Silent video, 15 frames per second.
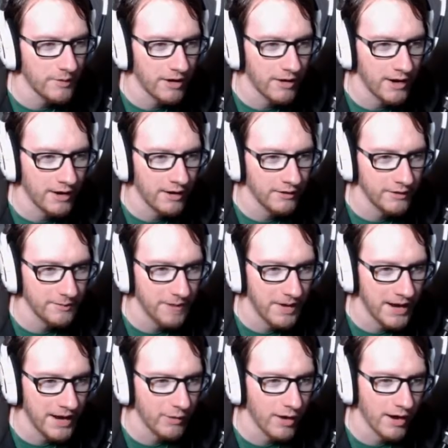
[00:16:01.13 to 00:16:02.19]
around in my
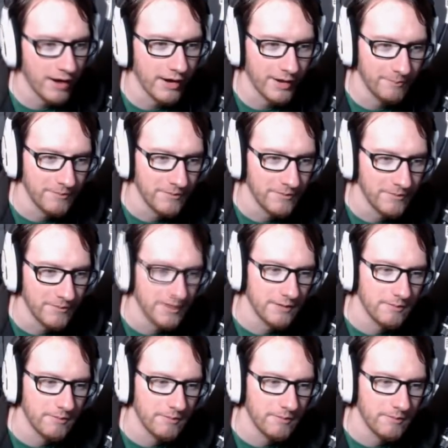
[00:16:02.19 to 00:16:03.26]
aquarium,
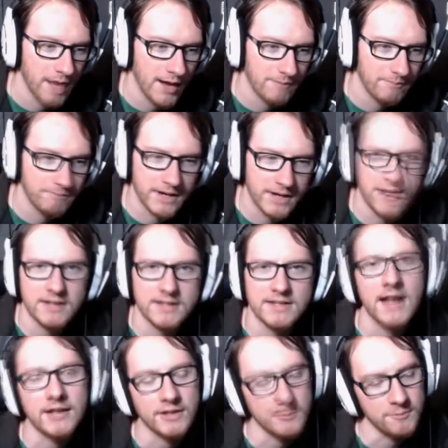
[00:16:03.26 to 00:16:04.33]
but it is
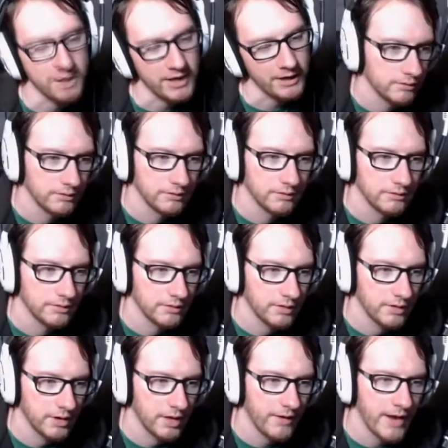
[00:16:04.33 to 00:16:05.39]
not to be.
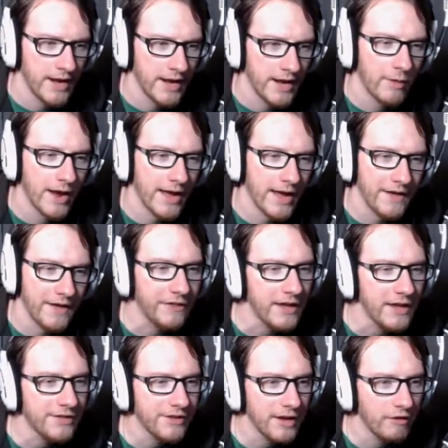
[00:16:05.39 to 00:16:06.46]
Anyway, I
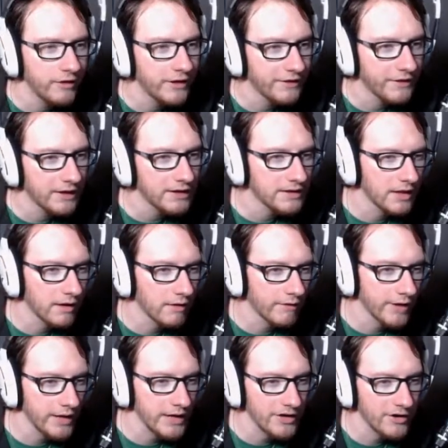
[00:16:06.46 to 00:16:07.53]
think the only things that are
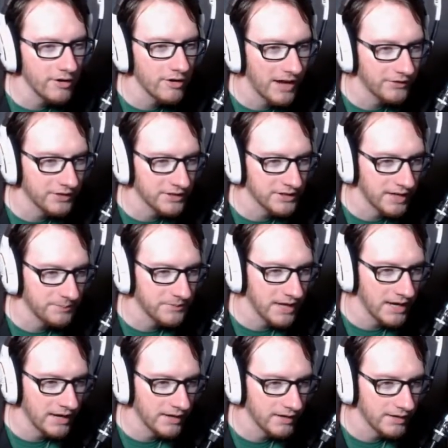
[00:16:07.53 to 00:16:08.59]
really new about this
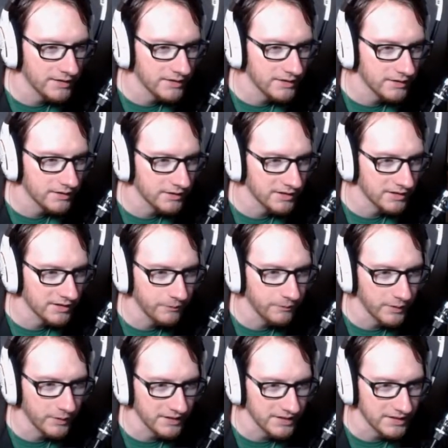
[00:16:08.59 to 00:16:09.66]
update is the stuff
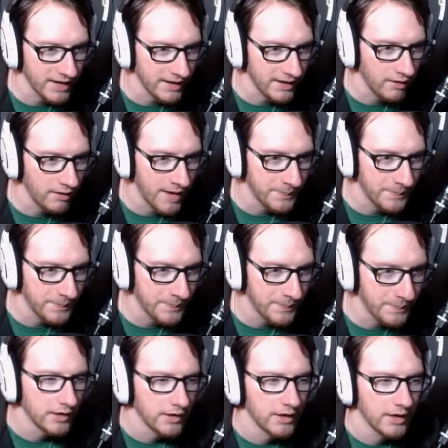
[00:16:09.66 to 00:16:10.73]
with the Cyclops,
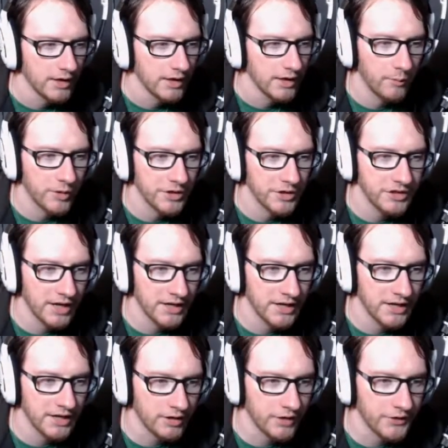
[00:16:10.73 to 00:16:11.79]
which you guys
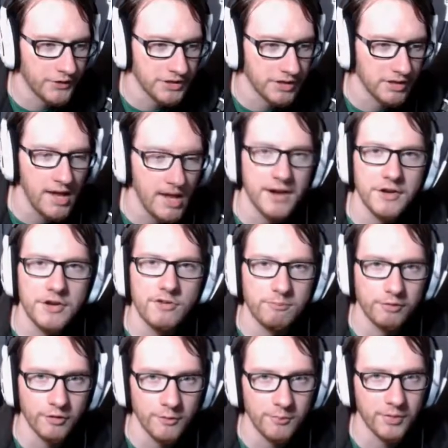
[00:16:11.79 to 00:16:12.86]
saw. There's a lot of new
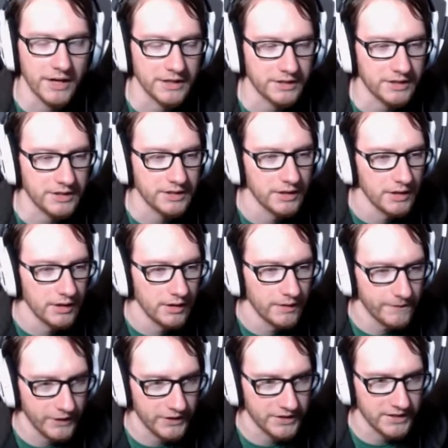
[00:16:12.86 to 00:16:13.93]
blueprints
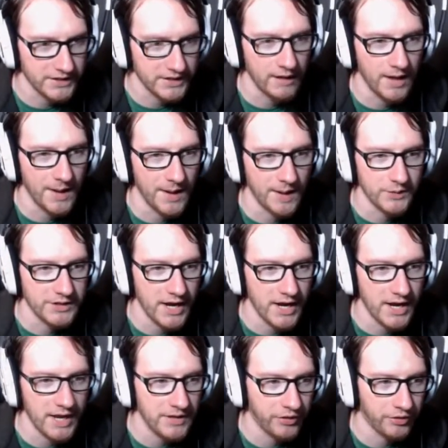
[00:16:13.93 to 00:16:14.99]
for the Cyclops, which
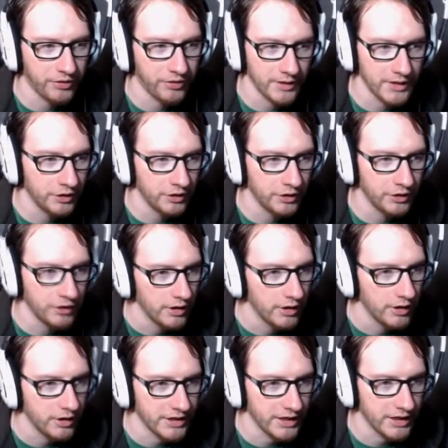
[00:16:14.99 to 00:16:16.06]
I'd be thrilled... Oh
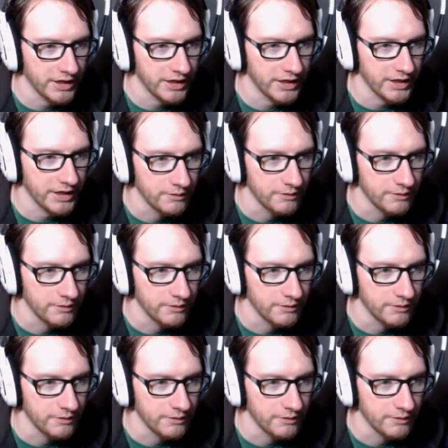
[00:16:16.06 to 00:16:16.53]
shit, not you.